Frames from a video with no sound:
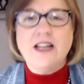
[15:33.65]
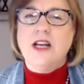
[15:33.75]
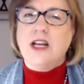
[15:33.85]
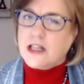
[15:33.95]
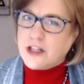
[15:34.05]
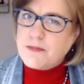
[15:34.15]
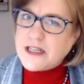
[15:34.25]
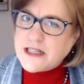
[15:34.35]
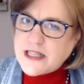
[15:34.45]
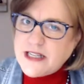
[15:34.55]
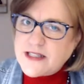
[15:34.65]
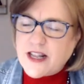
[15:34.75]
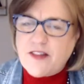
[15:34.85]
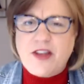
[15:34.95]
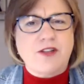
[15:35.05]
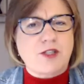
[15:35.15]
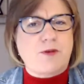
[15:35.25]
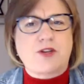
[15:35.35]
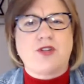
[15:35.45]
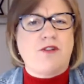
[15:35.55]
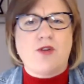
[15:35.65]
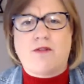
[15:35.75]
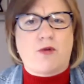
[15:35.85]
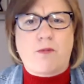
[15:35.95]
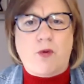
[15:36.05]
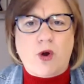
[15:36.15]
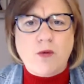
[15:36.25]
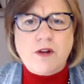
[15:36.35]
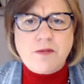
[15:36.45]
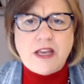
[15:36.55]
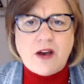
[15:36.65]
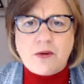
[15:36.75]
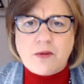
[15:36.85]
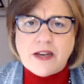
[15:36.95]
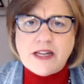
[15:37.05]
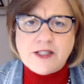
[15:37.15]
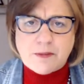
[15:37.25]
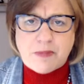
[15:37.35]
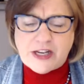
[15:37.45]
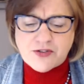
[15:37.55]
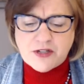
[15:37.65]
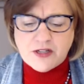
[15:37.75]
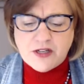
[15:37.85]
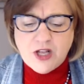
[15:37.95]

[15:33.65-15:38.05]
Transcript: A little bit of teasing in there, especially if you have rapport with me already as a patron.